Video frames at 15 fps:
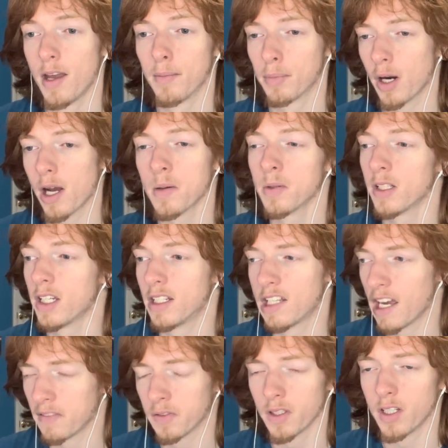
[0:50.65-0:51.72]
Probably
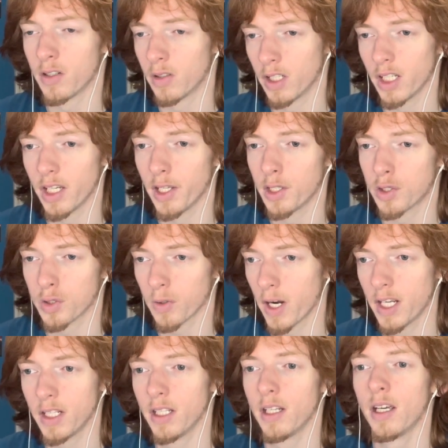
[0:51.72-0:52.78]
definitely going to get
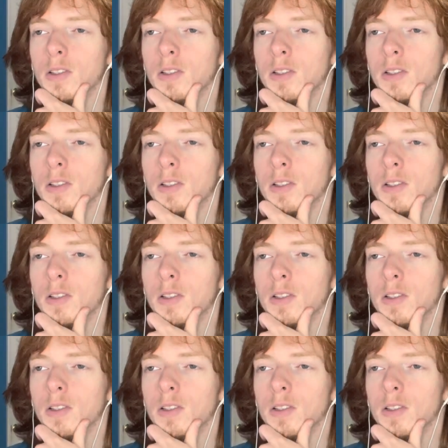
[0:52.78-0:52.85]
traded.